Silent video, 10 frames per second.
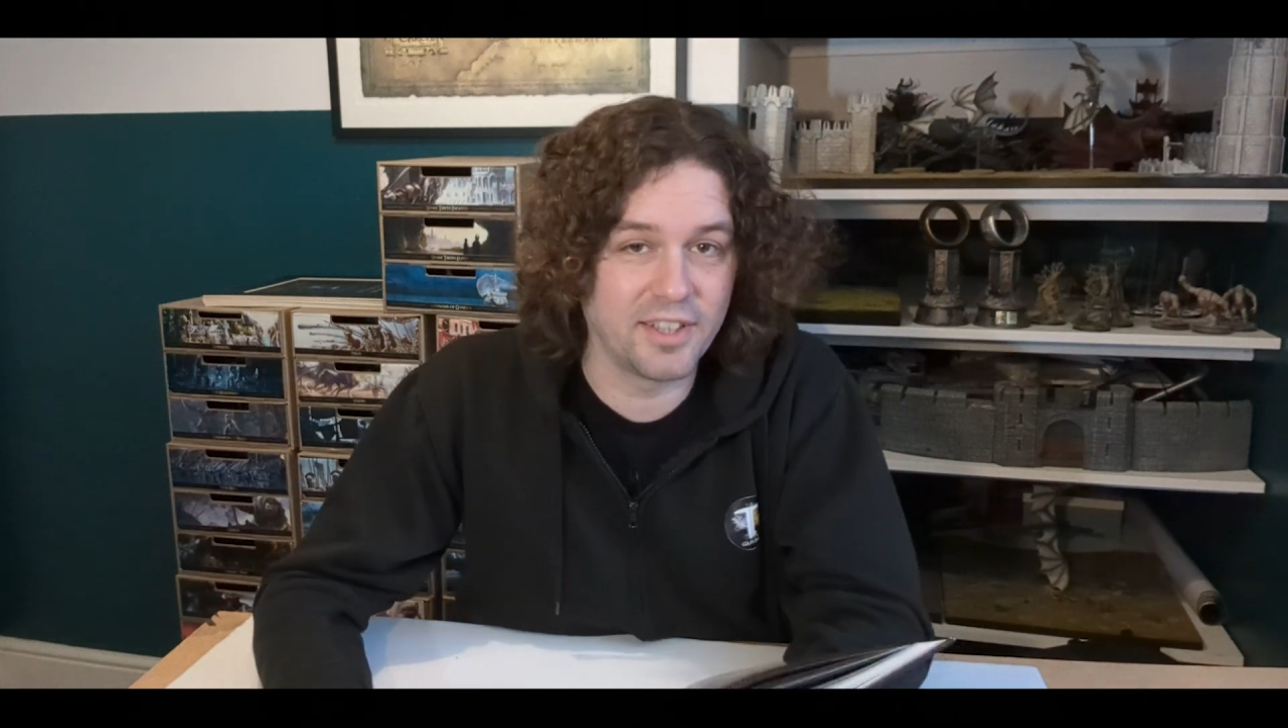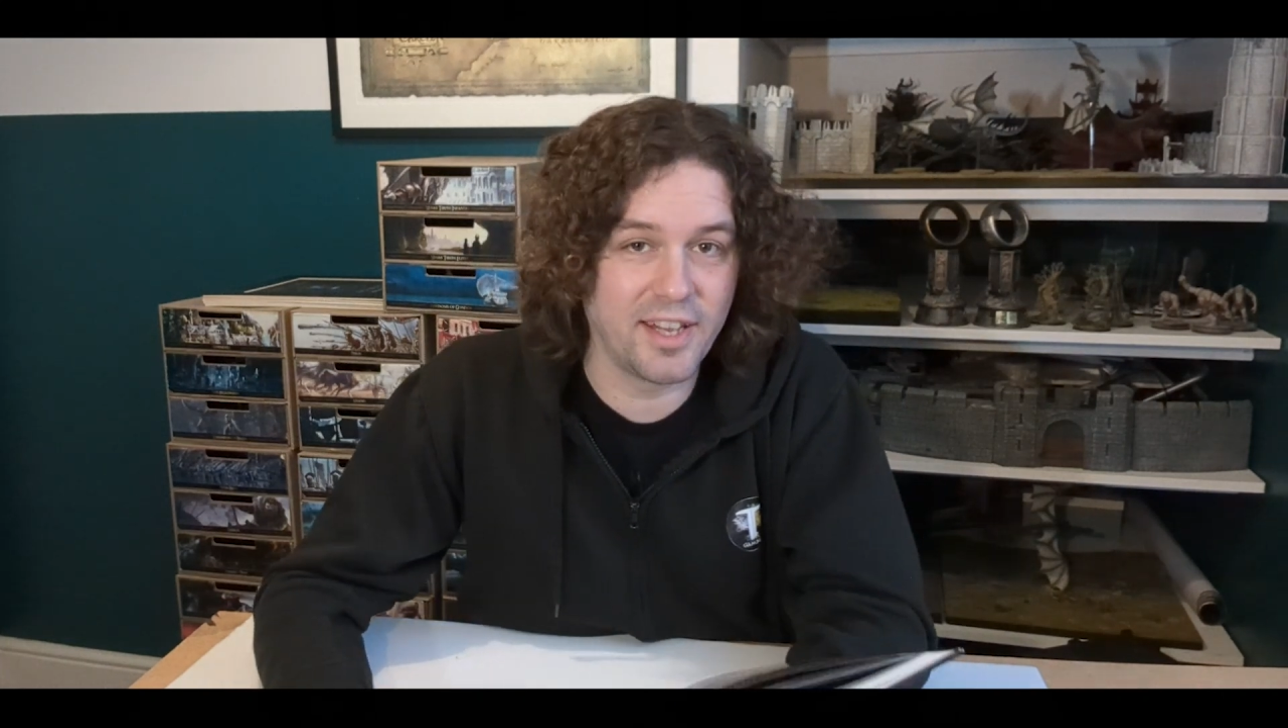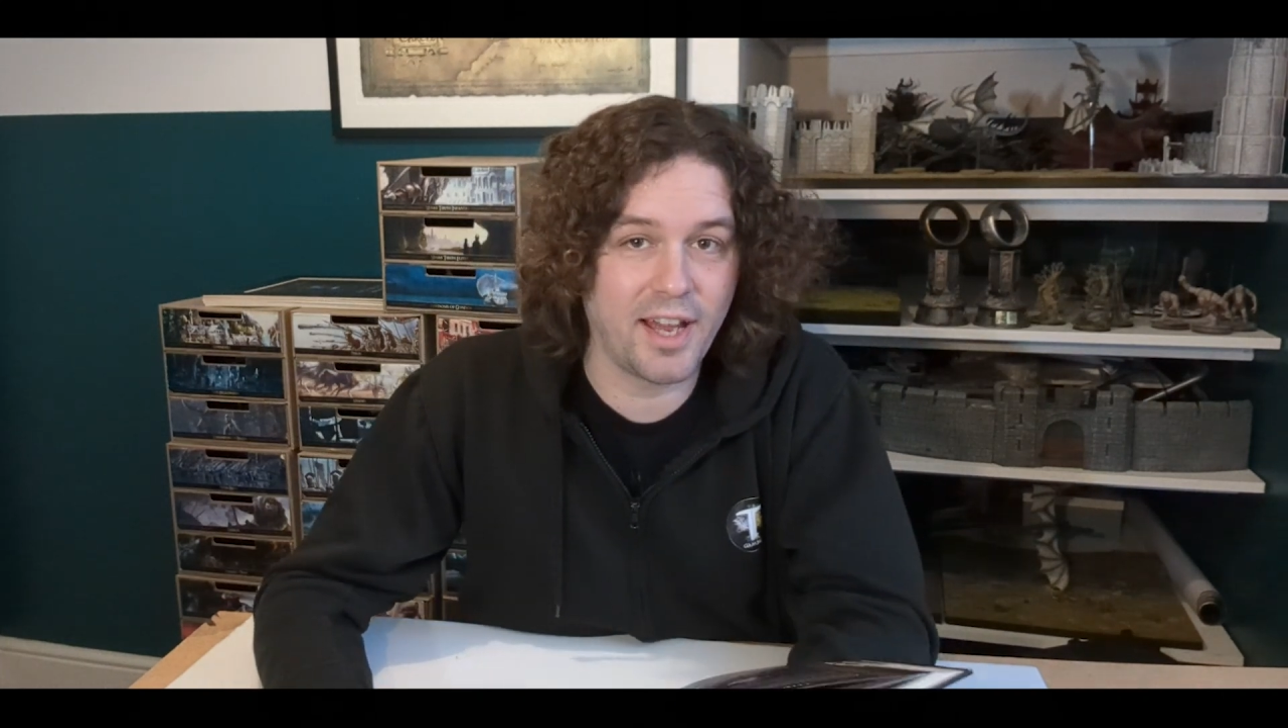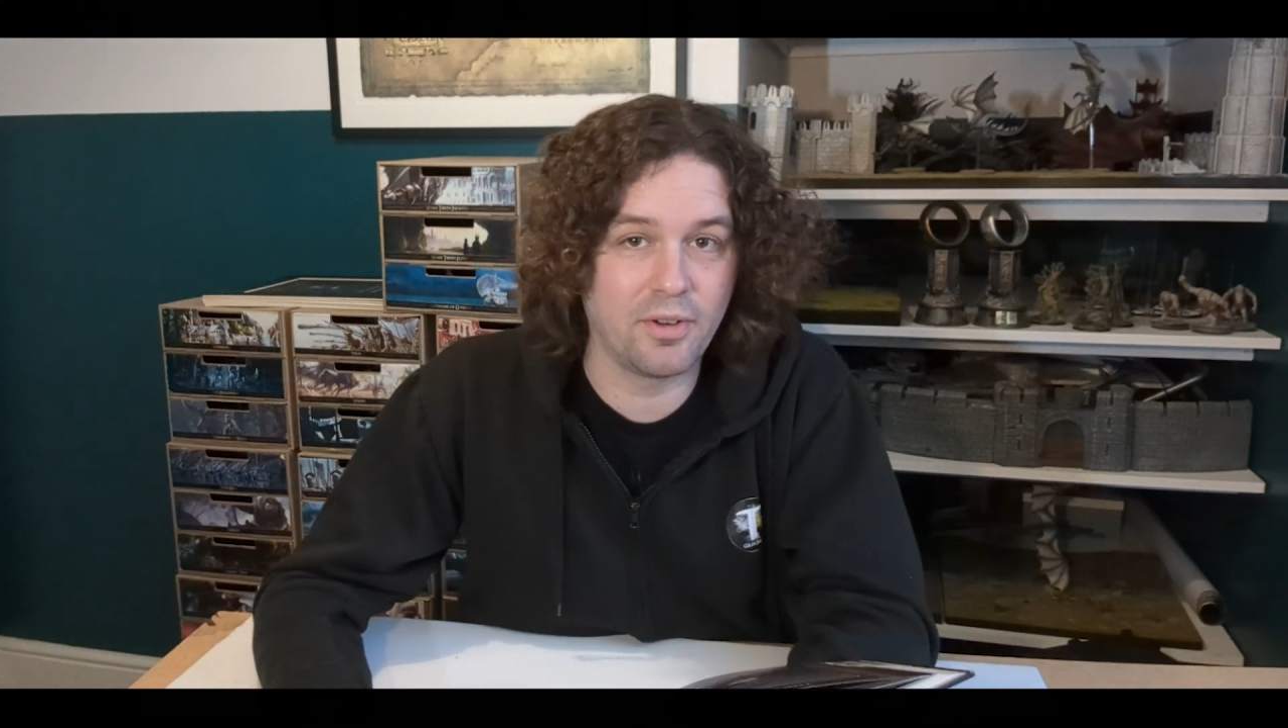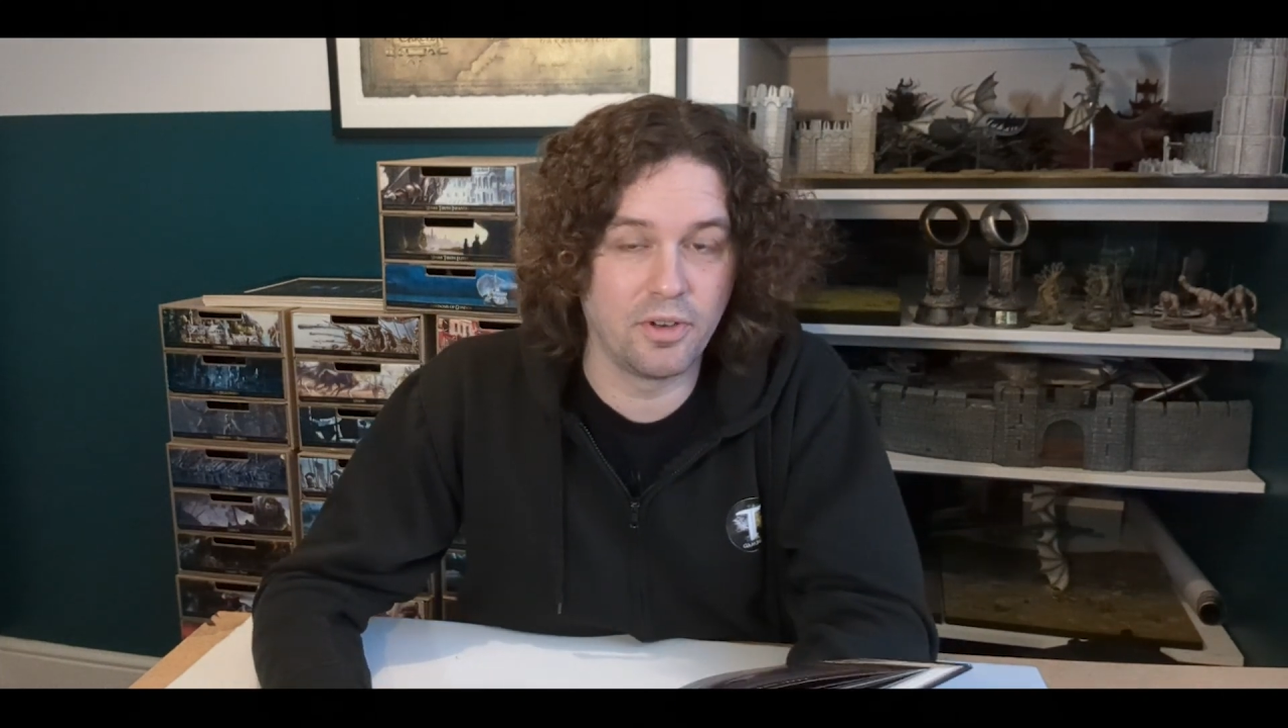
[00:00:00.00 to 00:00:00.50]
it
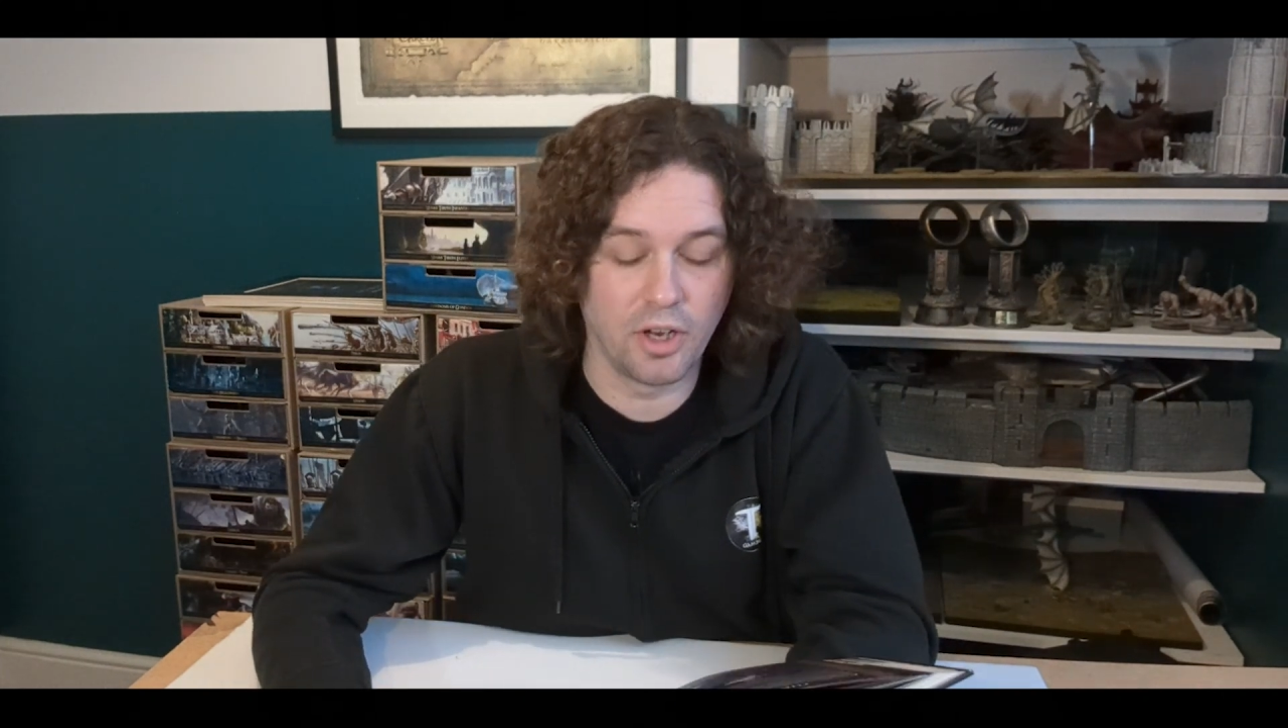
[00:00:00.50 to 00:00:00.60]
down